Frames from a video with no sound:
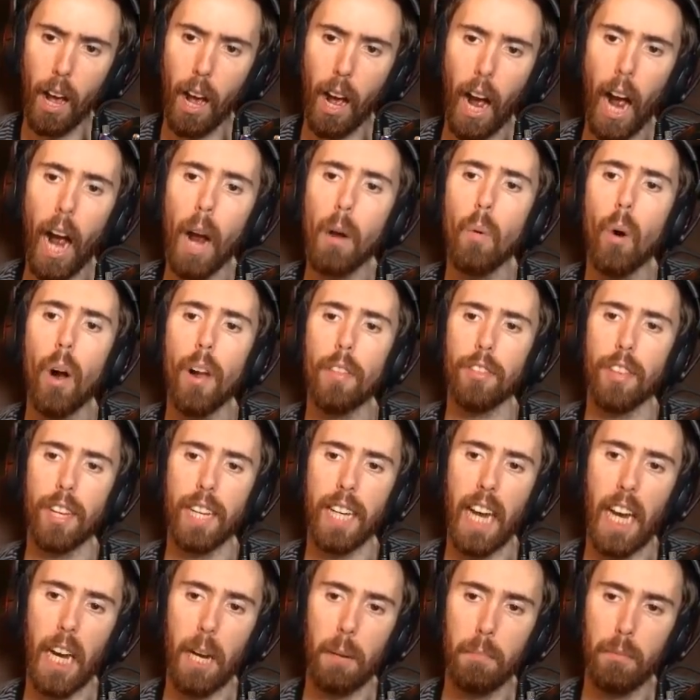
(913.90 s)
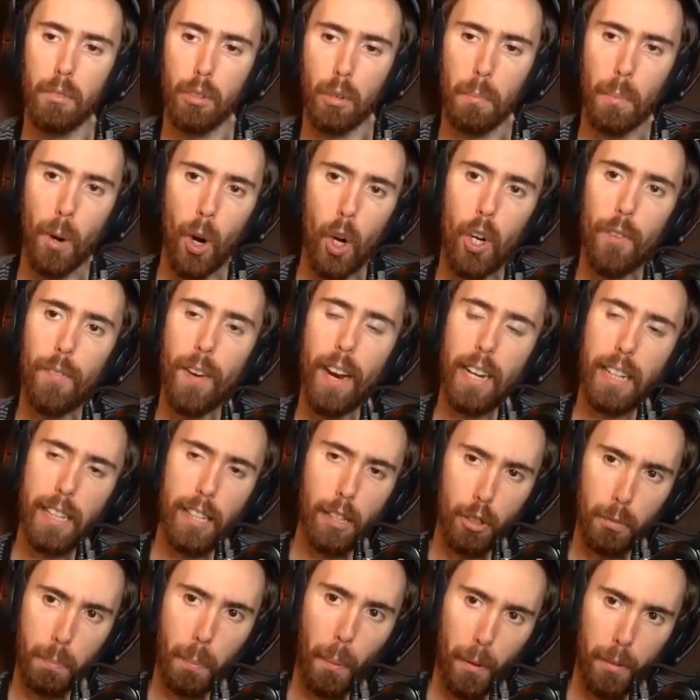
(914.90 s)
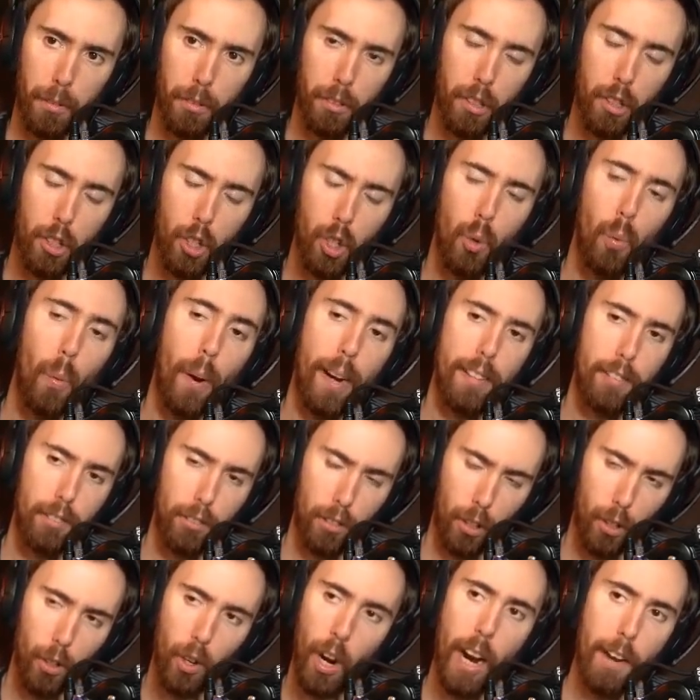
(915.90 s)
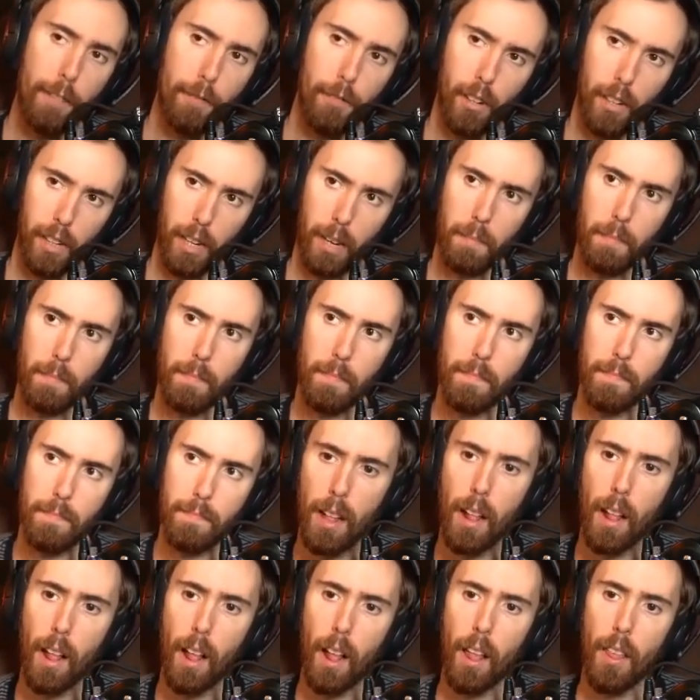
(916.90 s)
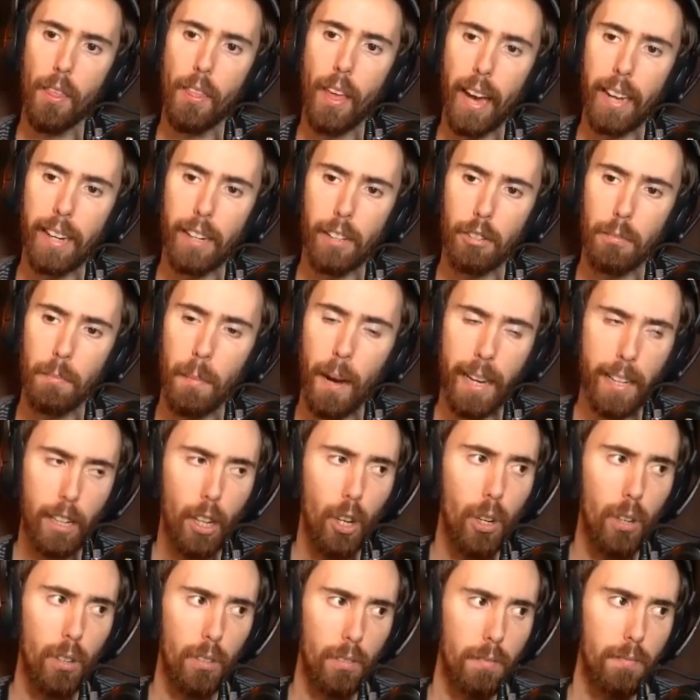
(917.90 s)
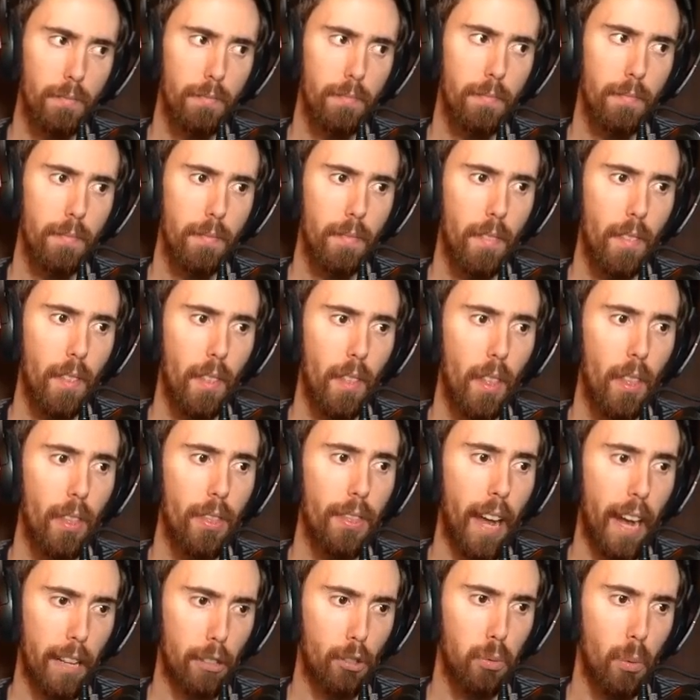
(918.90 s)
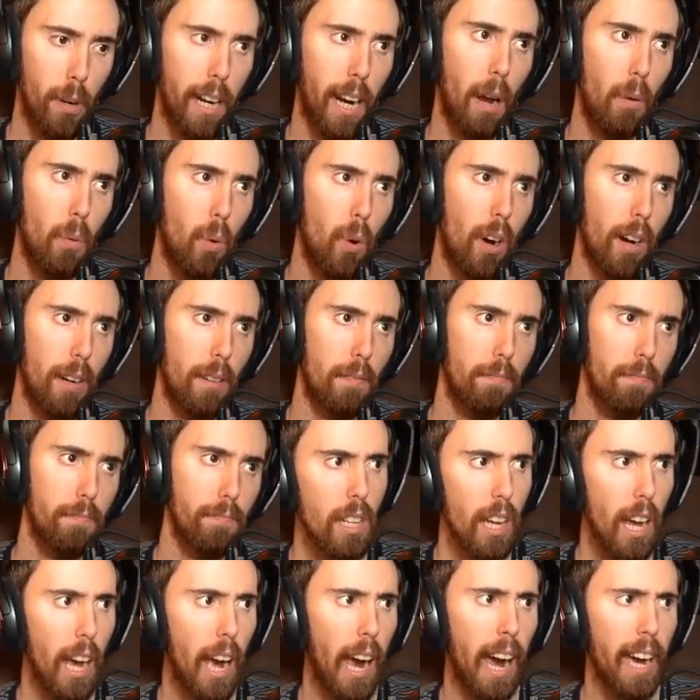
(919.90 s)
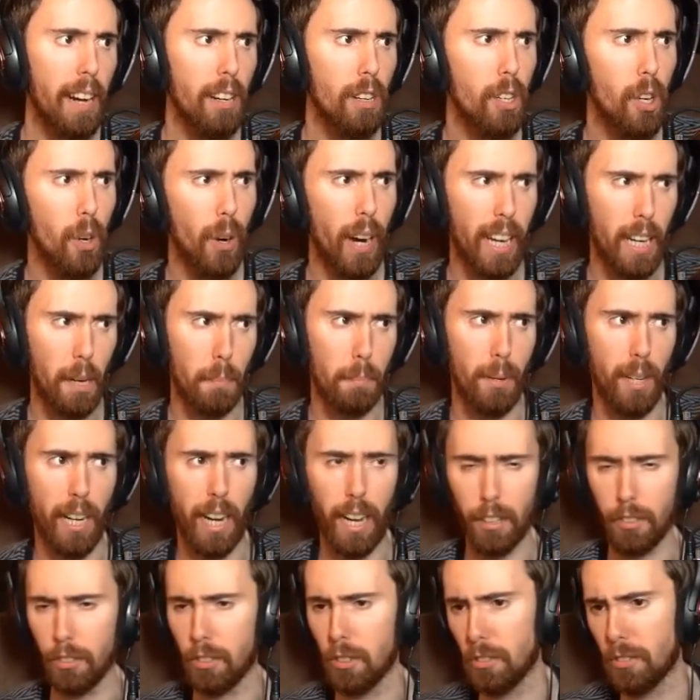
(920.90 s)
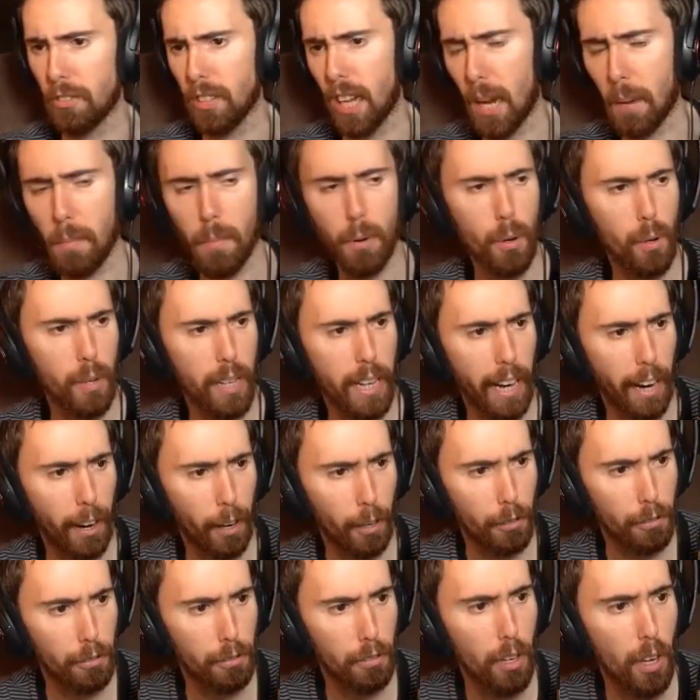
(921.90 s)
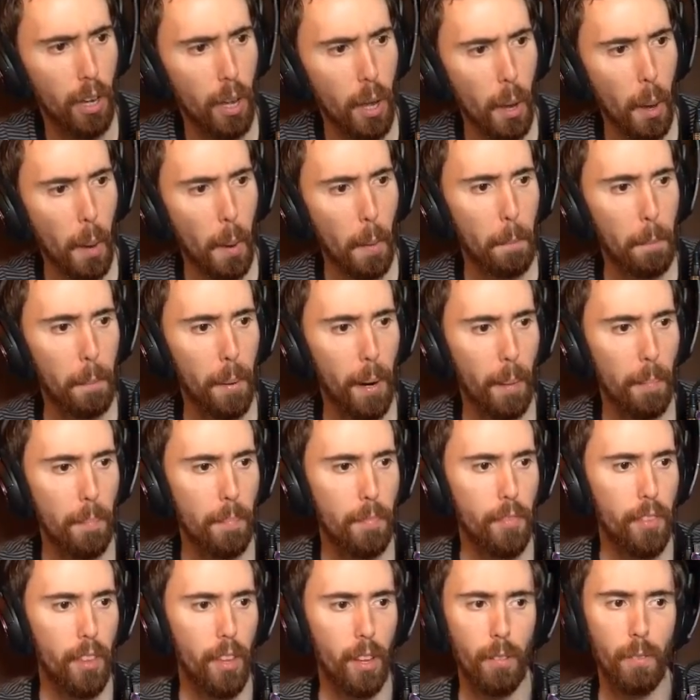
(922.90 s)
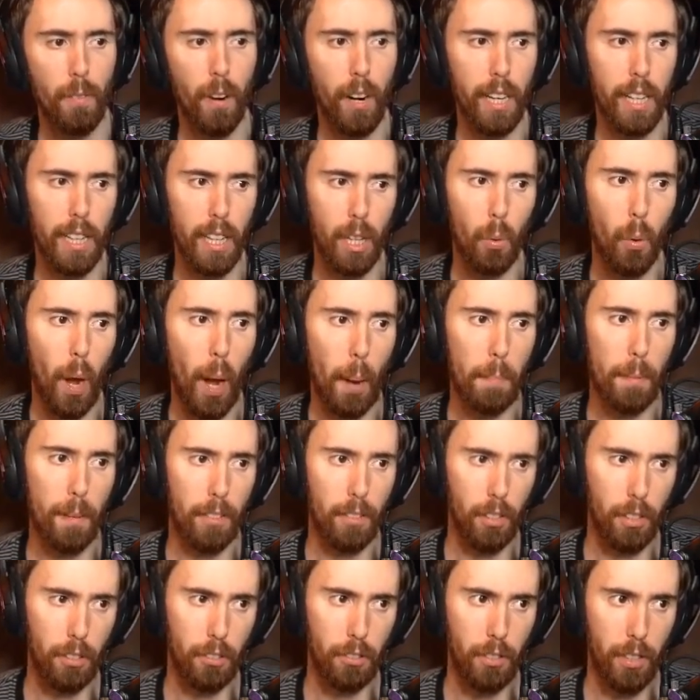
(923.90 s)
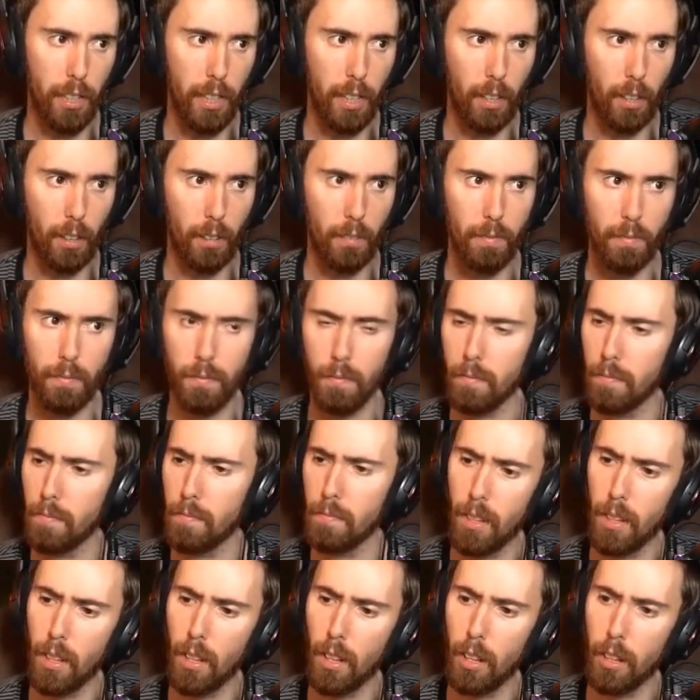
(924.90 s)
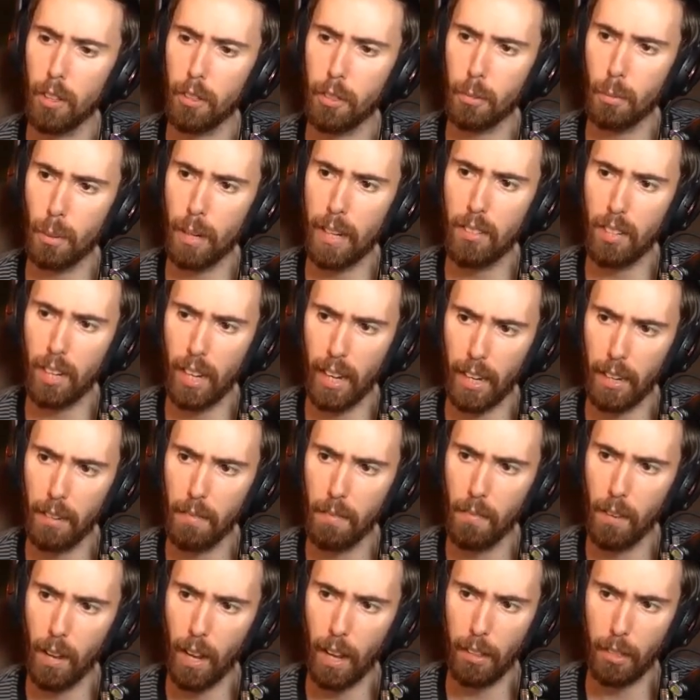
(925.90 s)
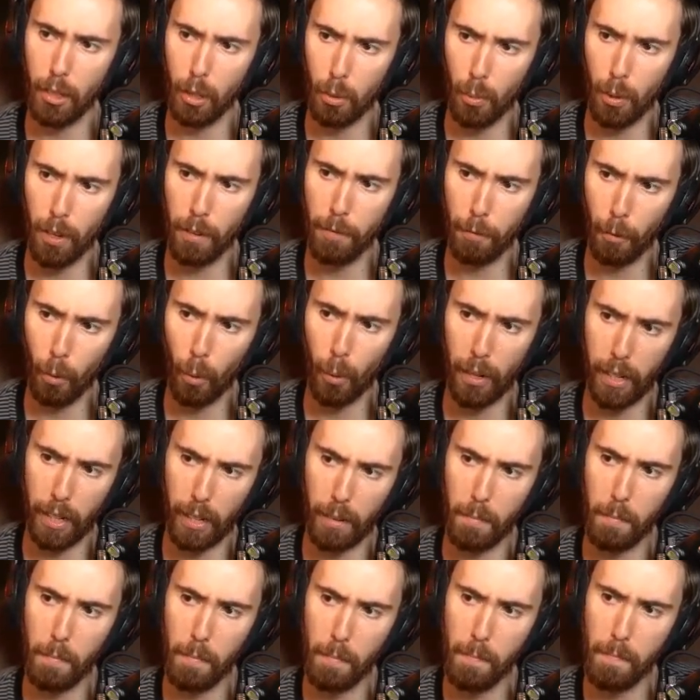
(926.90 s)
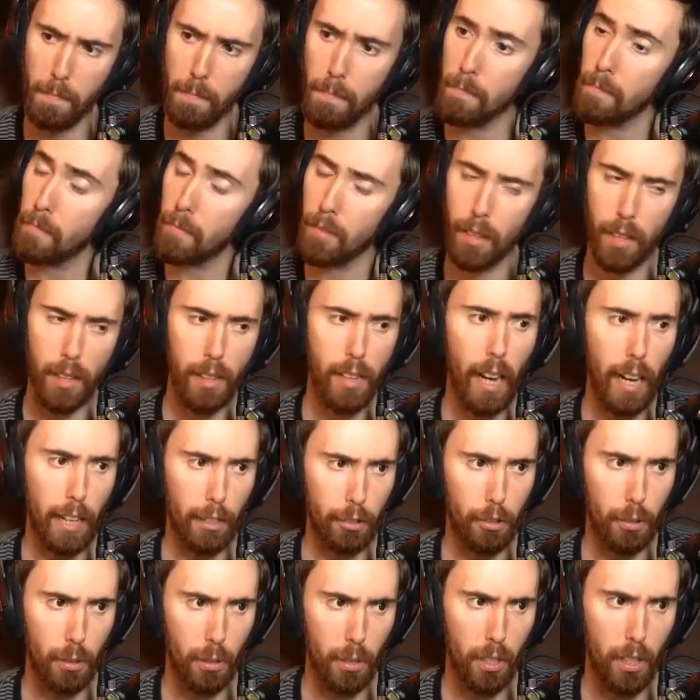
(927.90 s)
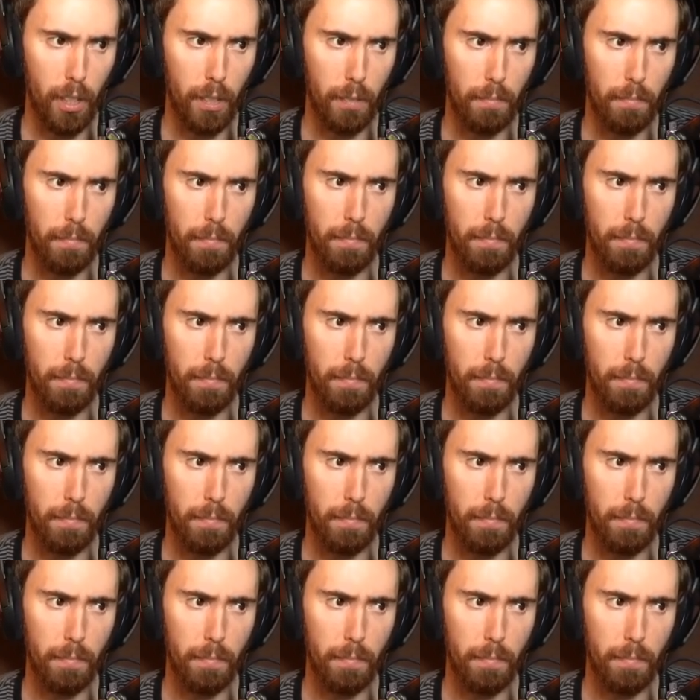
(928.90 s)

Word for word: I want the game to motivate this person to waste their life on it. That is my goal. That's what I want. I don't know how to pronounce his name. Who cares? But look at the weapons. Let's see here 310 and 340. Not too good.